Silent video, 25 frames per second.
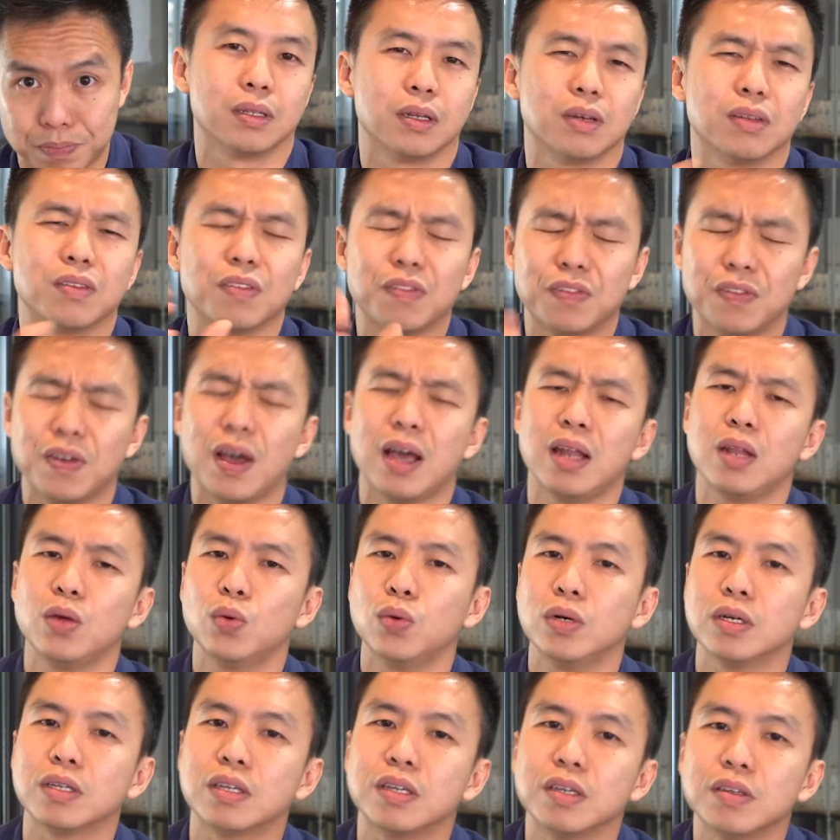Now, the
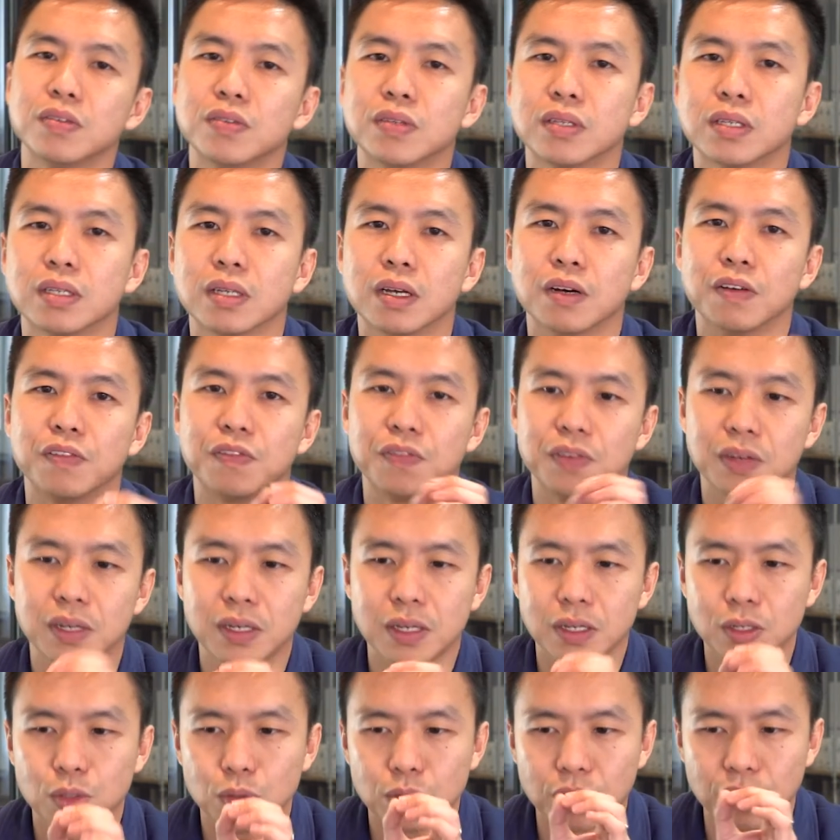valuer gives a
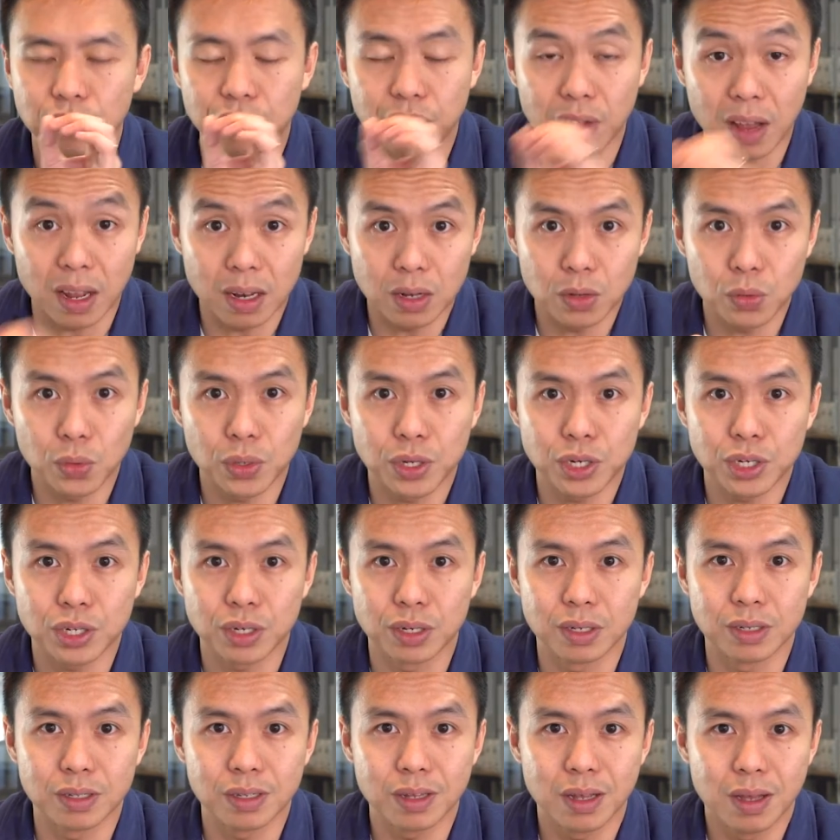figure to the
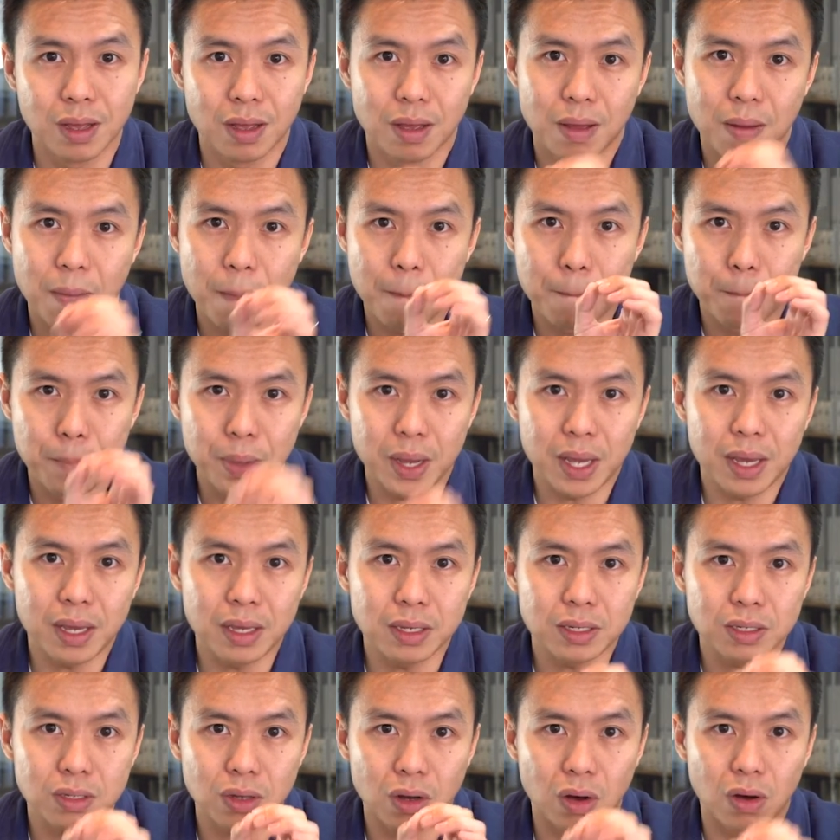valuation
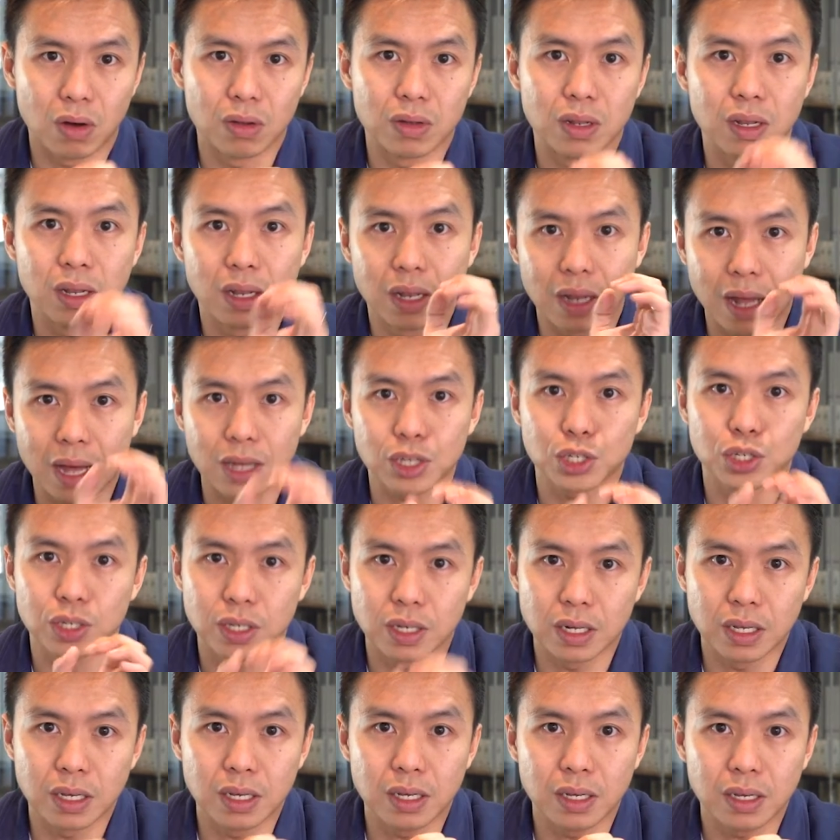based on
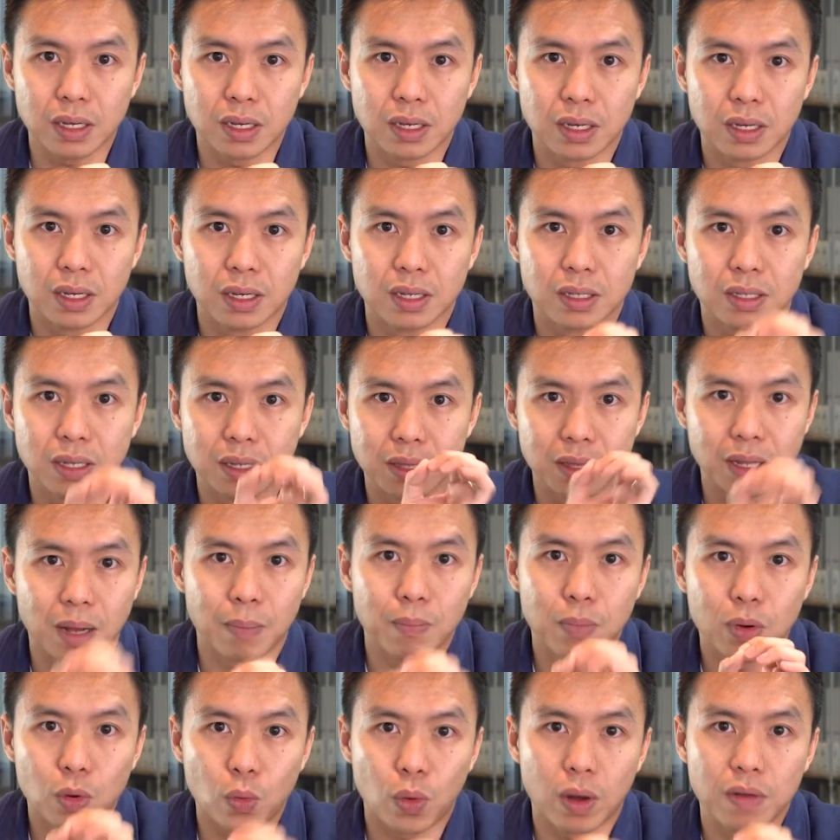largely the
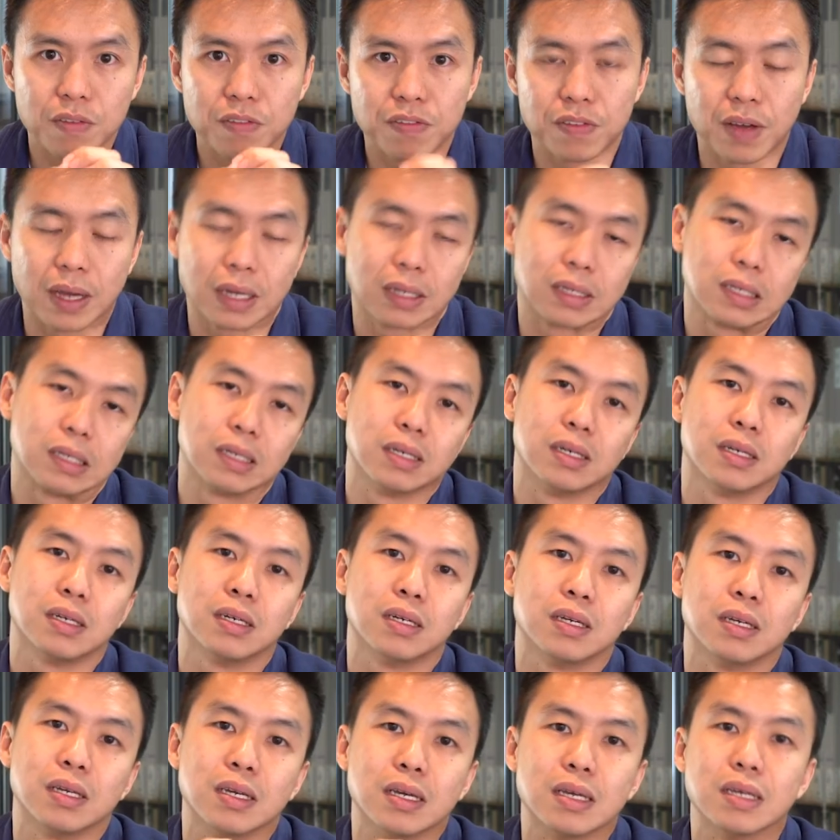number one factor
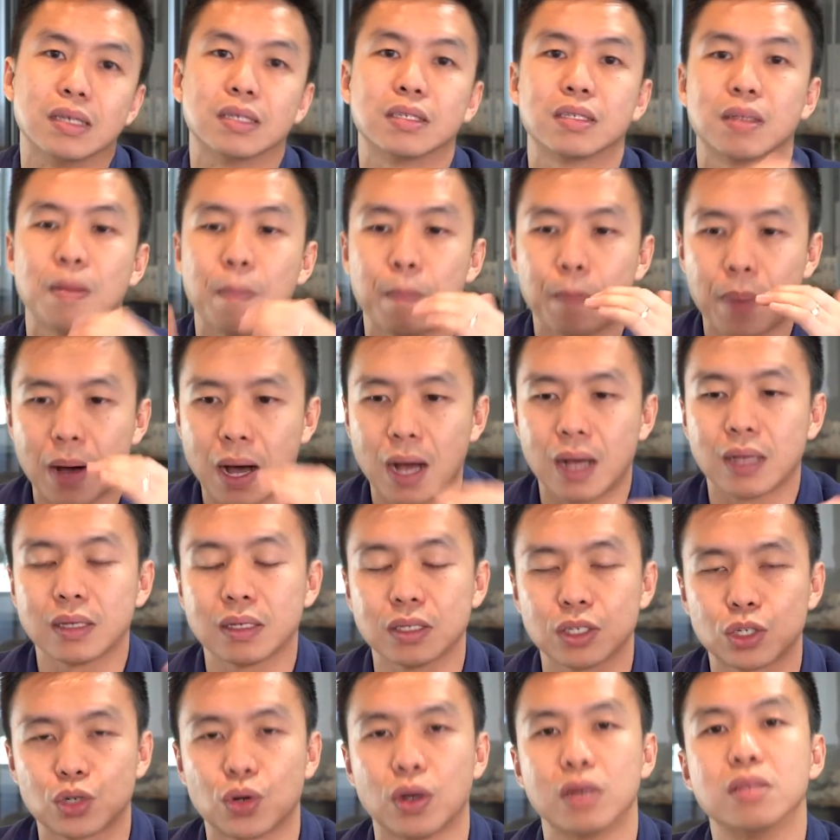is the
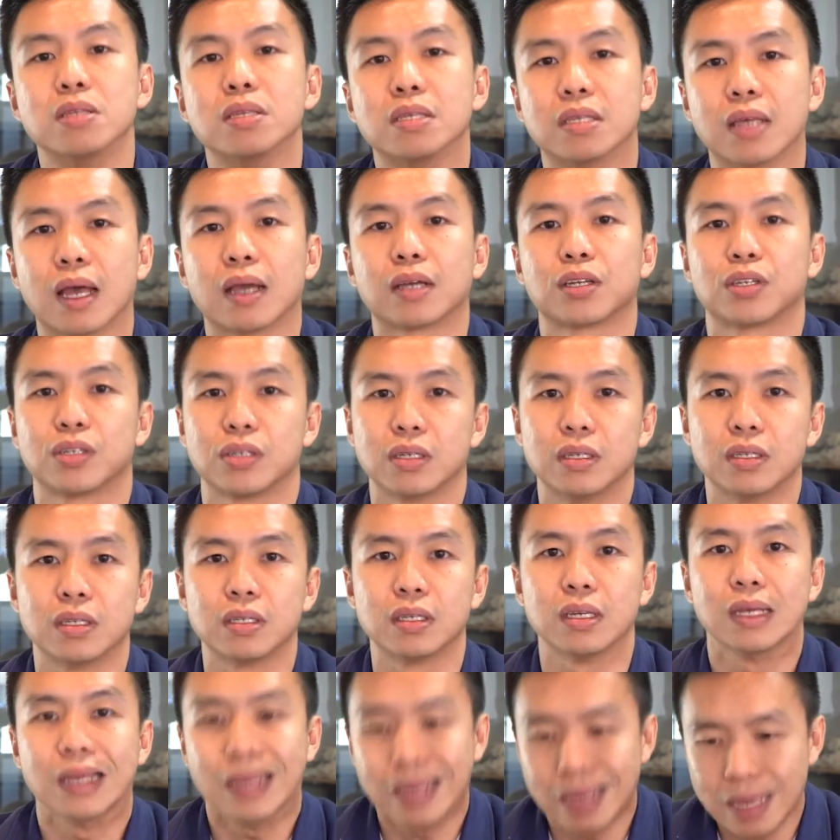past
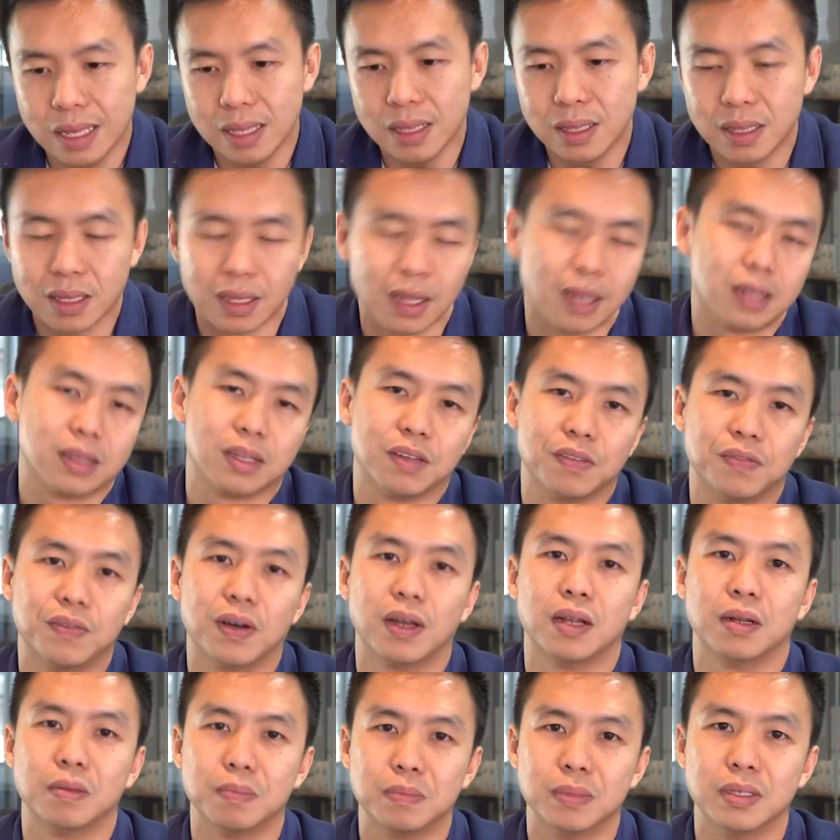transactions in that
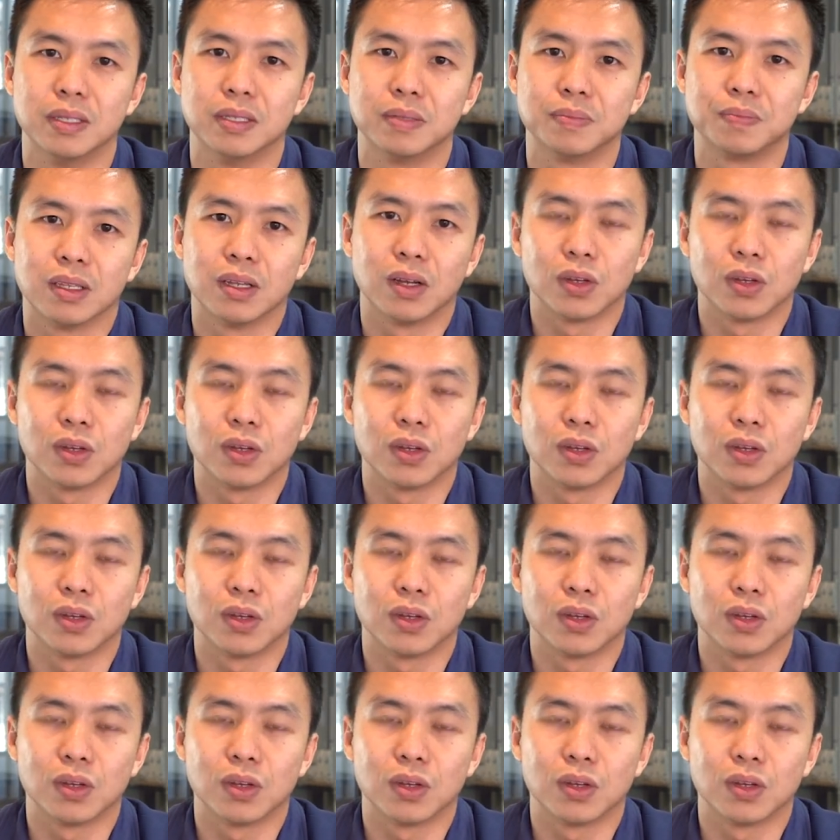development.